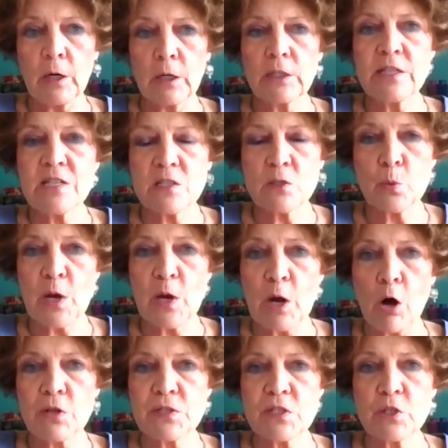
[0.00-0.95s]
but at least we
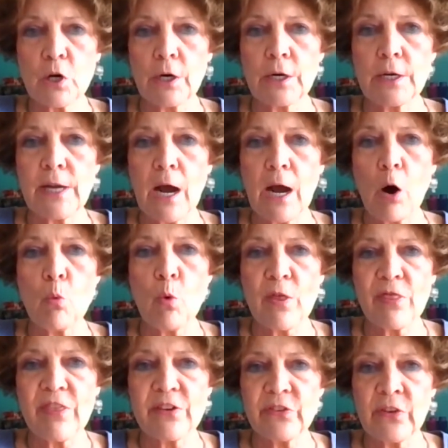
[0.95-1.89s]
all started out
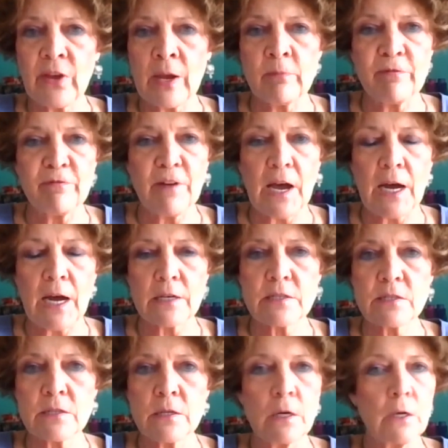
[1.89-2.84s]
with the same
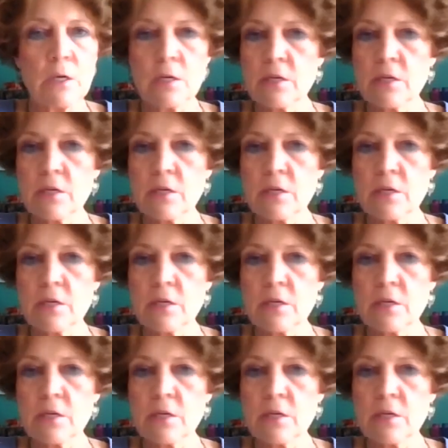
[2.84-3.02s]
facts.